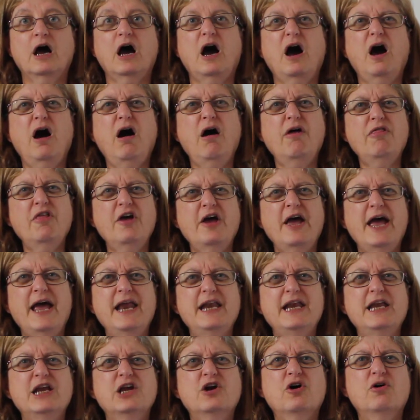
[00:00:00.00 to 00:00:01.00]
Are there
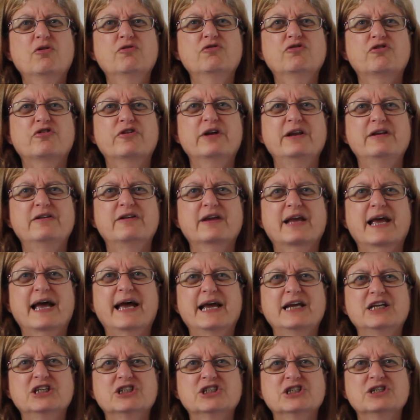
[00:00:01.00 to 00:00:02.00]
any
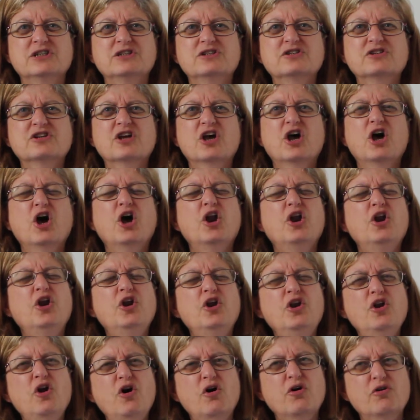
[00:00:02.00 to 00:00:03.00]
contraindications?
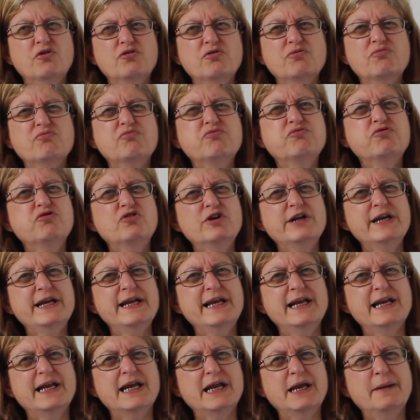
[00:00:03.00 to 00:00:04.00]
Not
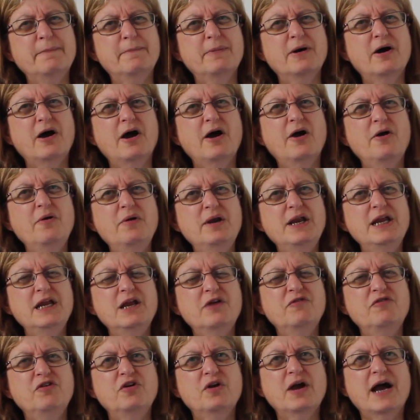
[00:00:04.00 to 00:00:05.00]
really, but only
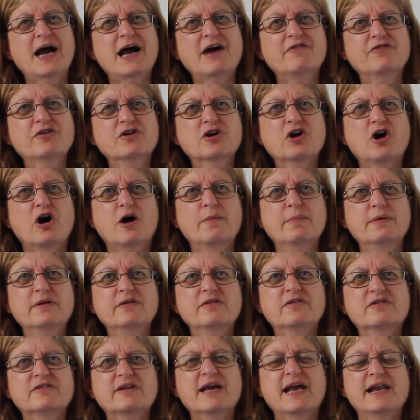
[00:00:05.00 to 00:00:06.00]
if you have a
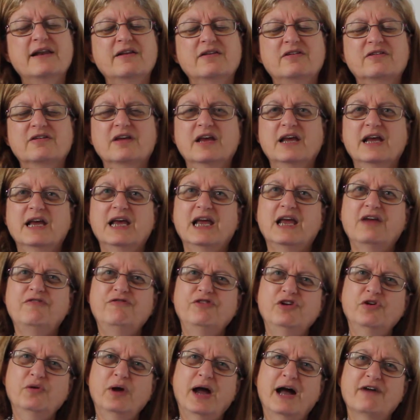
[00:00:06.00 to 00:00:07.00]
common sense.
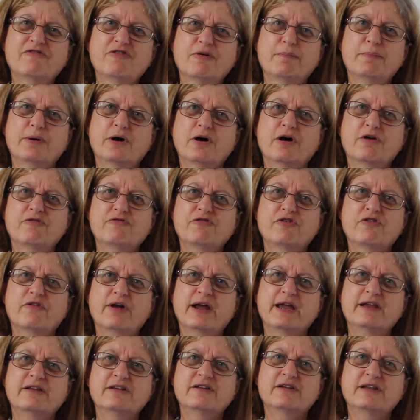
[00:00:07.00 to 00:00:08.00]
If you have a
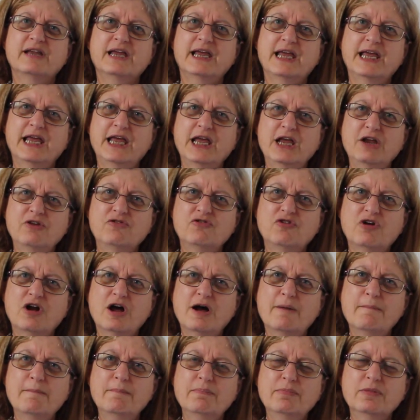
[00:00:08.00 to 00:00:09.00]
perforated
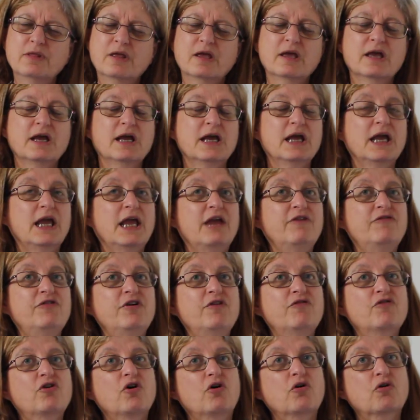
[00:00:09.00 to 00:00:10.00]
eardrum, if
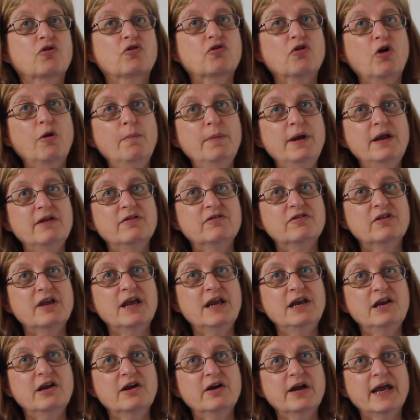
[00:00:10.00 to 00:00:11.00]
you've got grommets
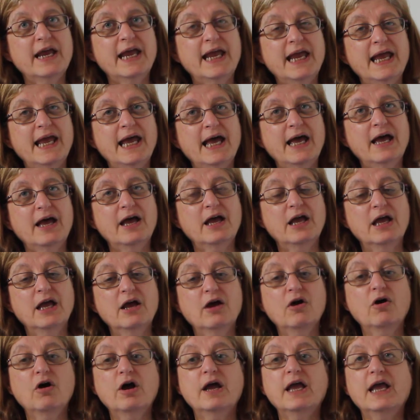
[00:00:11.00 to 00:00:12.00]
in your ear,
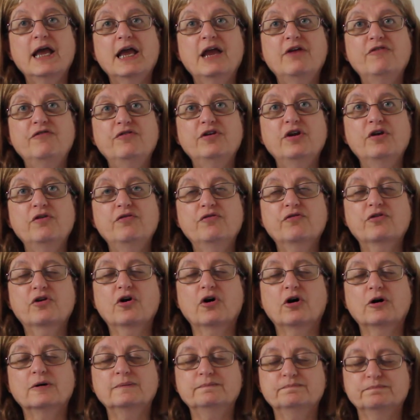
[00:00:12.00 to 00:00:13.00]
if you've
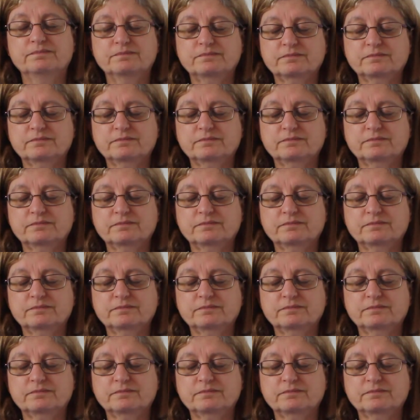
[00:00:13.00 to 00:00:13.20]
got